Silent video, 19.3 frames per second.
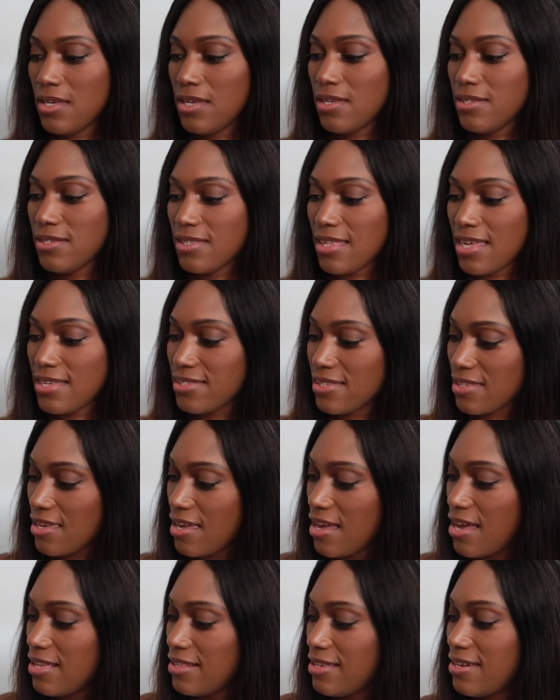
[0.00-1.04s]
So that's the
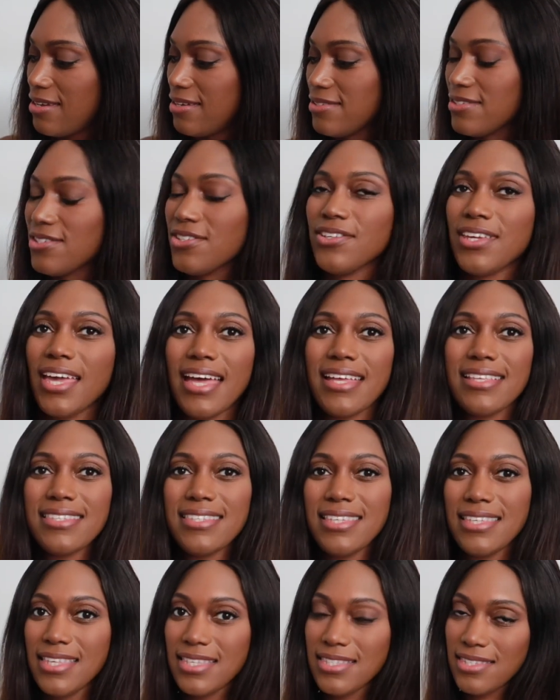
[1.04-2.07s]
colour. So you can
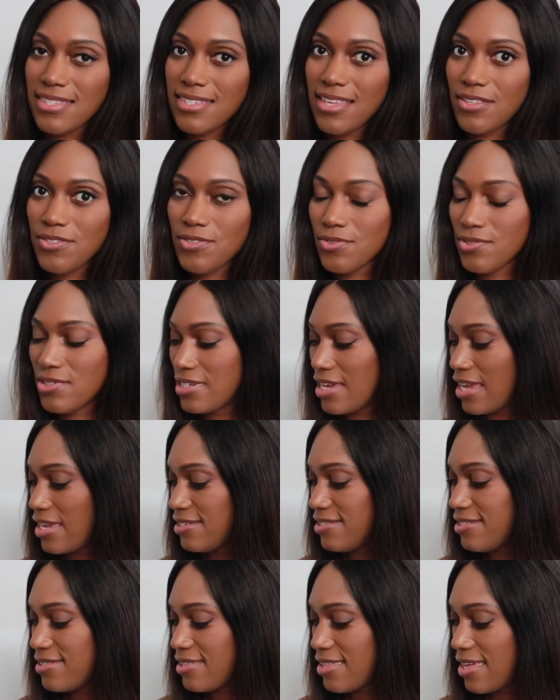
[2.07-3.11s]
see there's a subtle
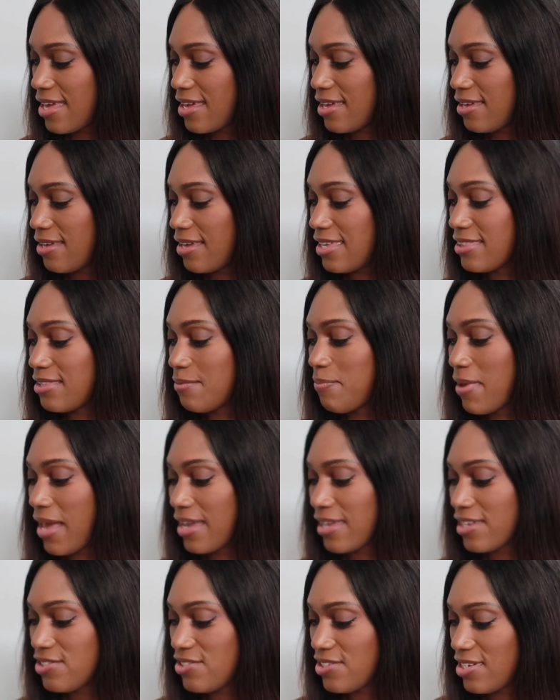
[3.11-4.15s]
change there in the
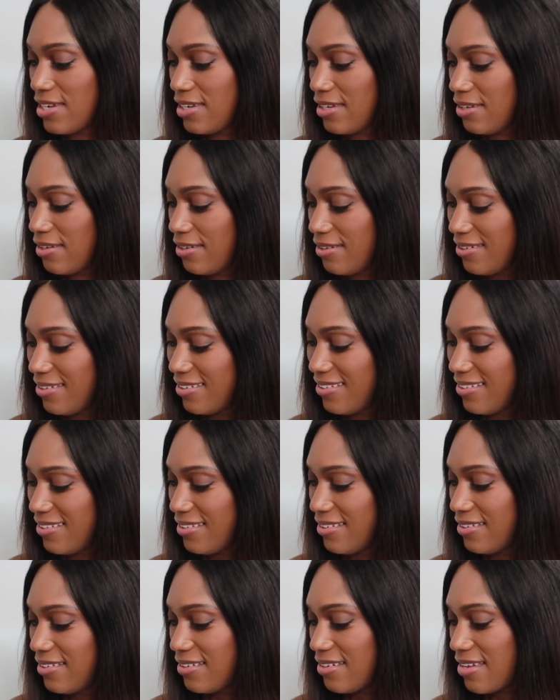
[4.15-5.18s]
packaging.
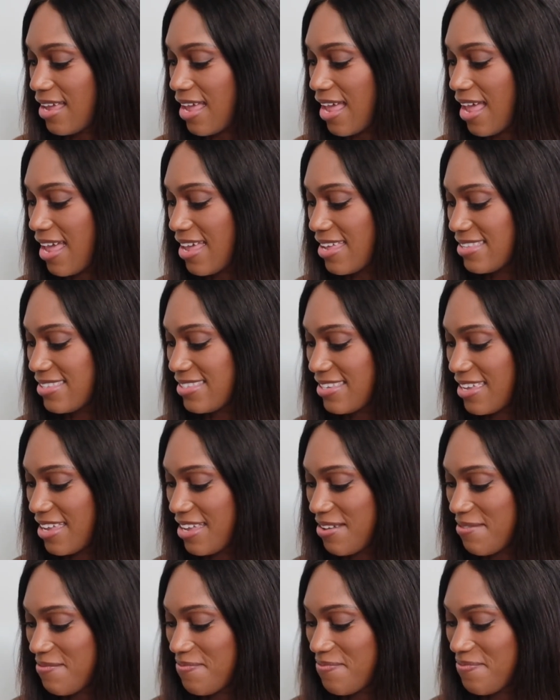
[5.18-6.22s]
And,
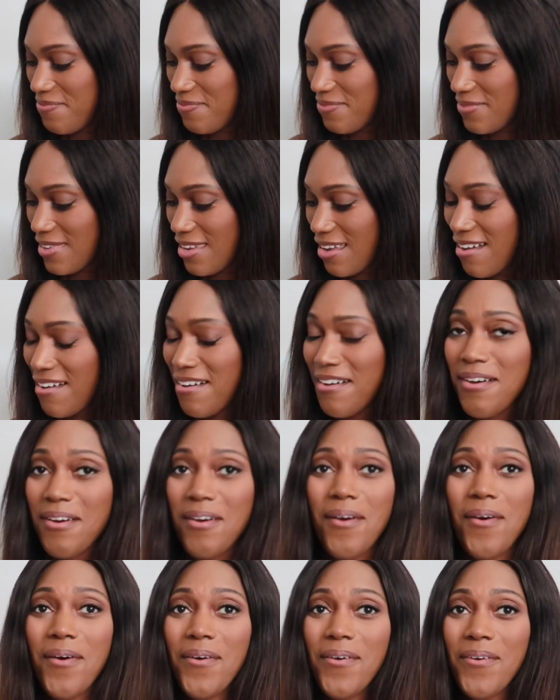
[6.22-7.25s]

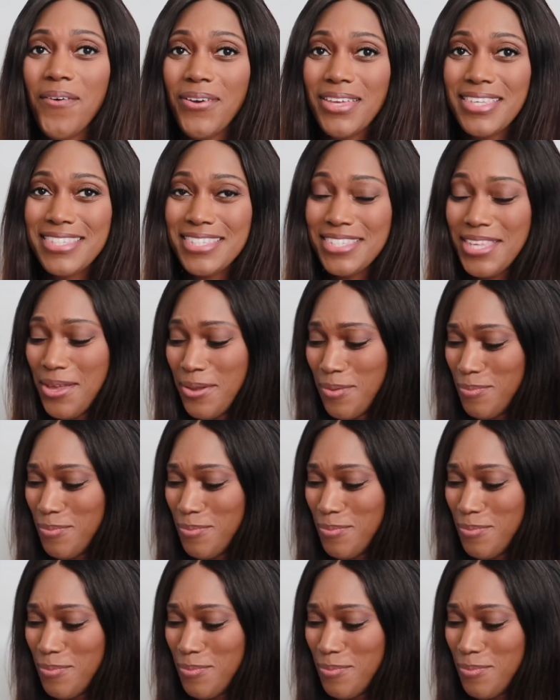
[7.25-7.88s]
oh, it's so